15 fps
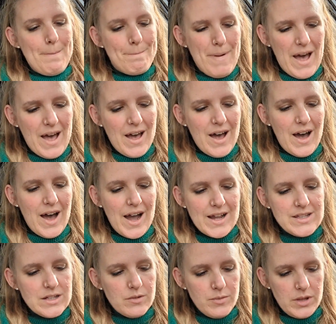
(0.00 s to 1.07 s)
But I
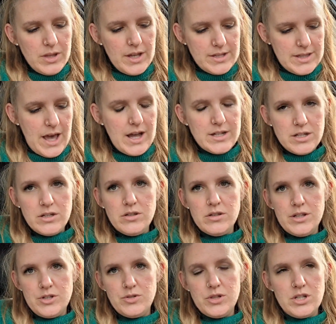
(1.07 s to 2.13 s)
didn't realise that till
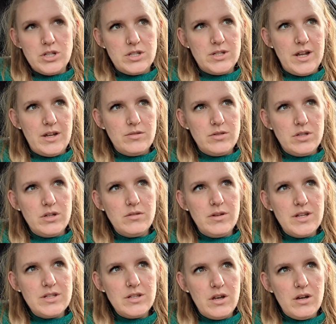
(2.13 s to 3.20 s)
literally just now. So
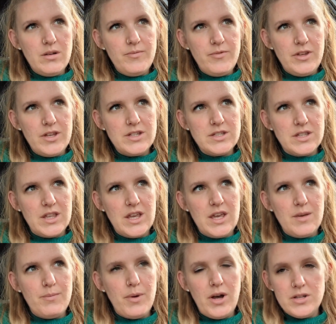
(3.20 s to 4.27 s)
it's
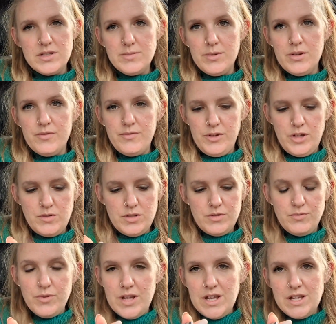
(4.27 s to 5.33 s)
obviously possible for you to
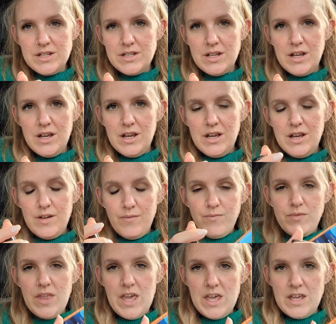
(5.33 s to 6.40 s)
read
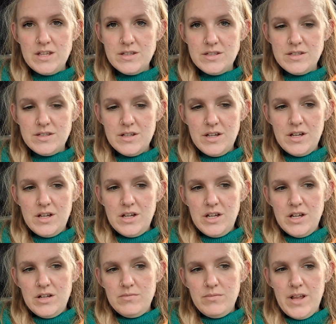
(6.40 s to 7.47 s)
these
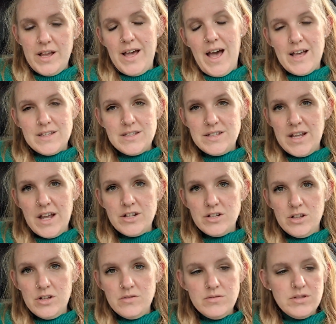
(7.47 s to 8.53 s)
like as
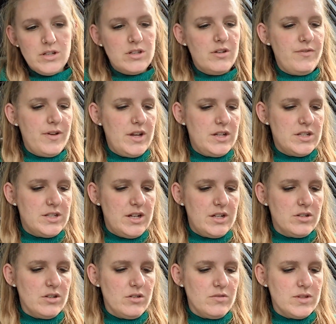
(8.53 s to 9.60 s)
standalones, like they're fine as
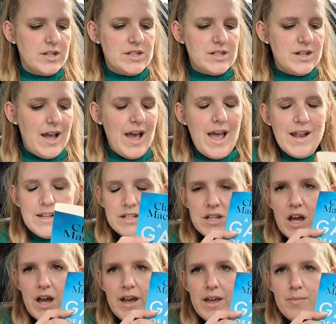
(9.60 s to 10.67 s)
standalones. I did not at any
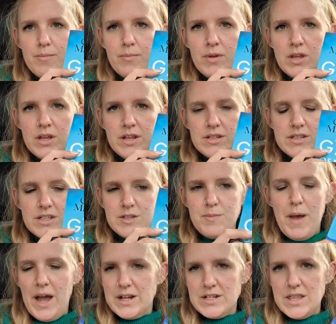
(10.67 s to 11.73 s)
time
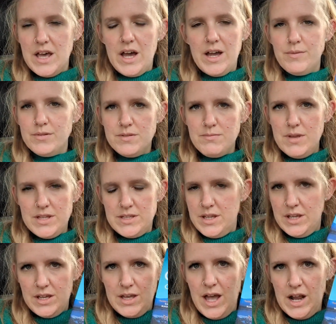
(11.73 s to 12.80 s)
suspect that I was
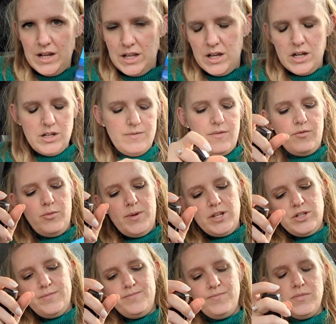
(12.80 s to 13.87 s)
missing any kind of information.